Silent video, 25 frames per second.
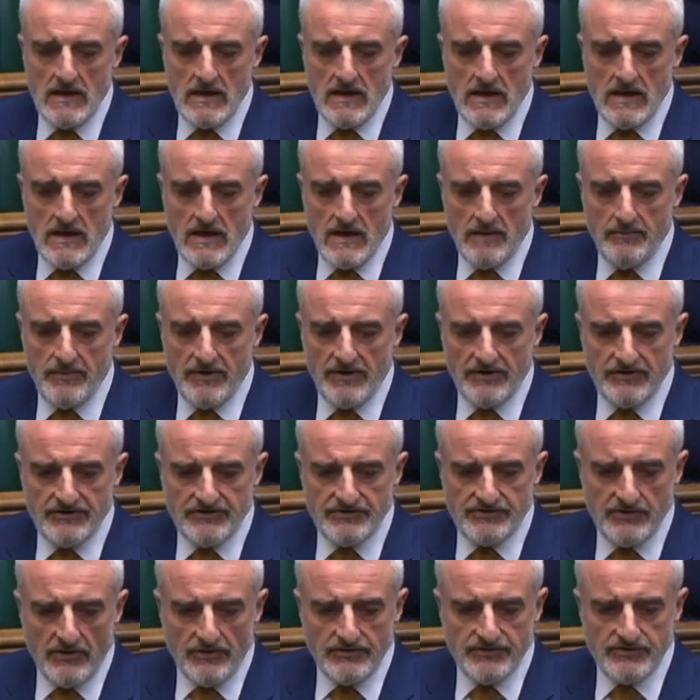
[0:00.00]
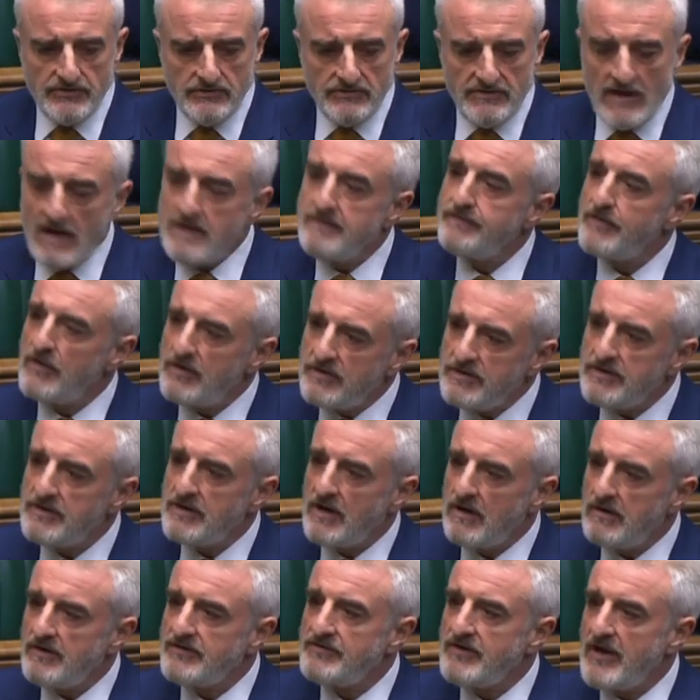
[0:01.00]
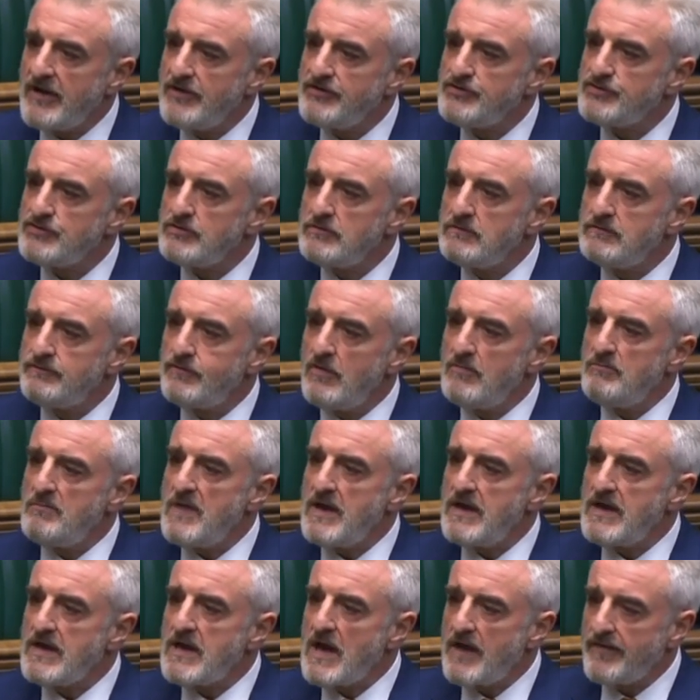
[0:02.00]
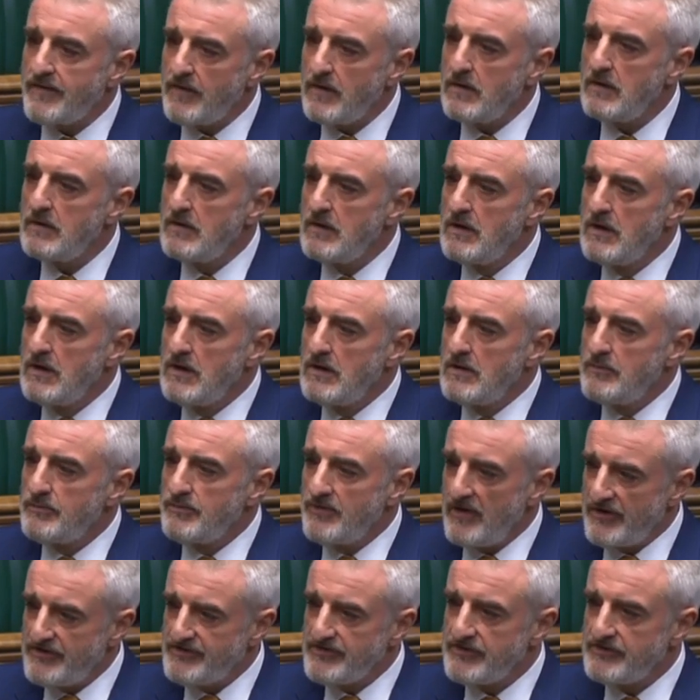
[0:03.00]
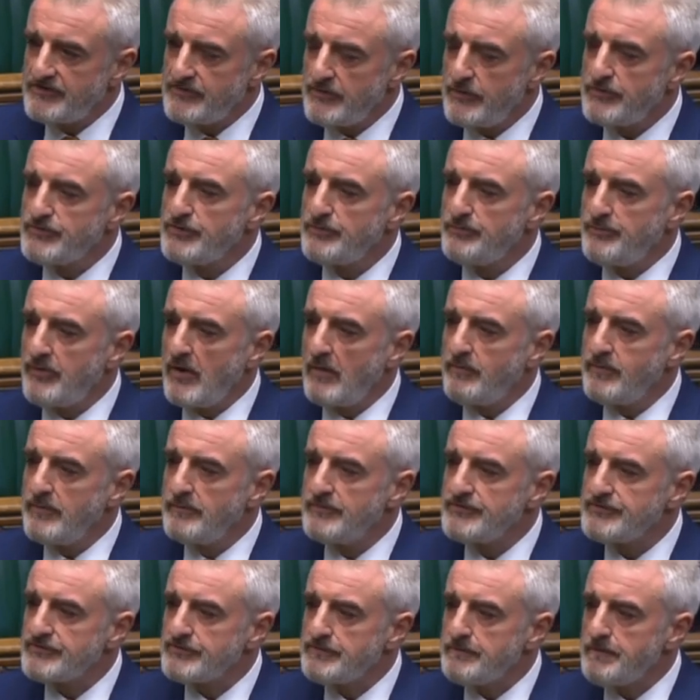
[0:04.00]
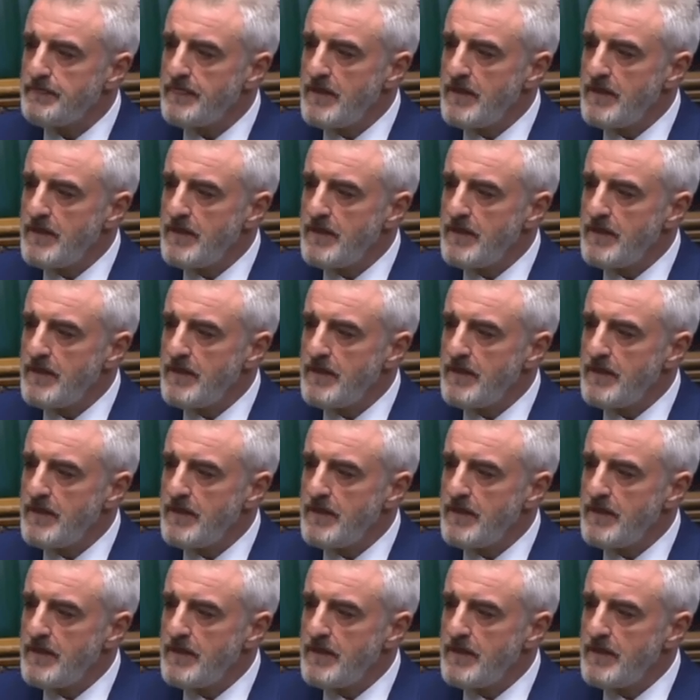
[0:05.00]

but it has also diverted our attention from many other pressing social problems.